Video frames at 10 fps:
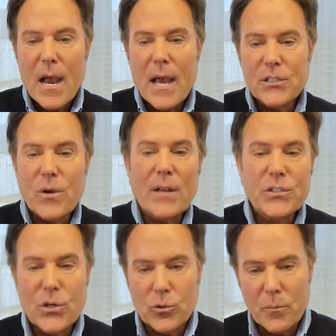And so I
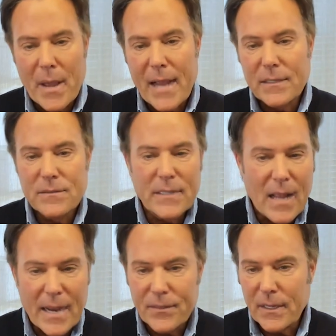circled back, uh,
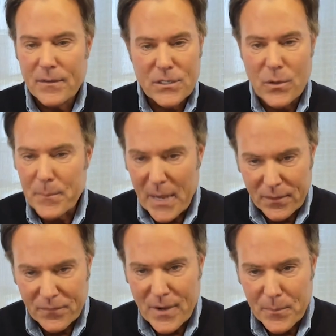I think, to
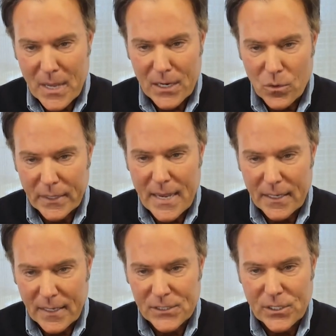Amanda Fabiano
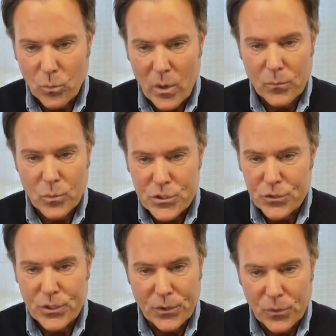again, and I said, What would
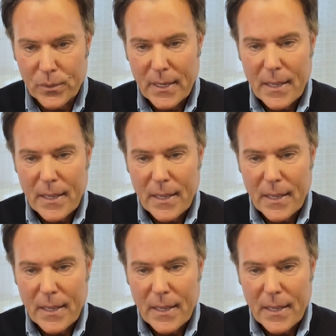you do?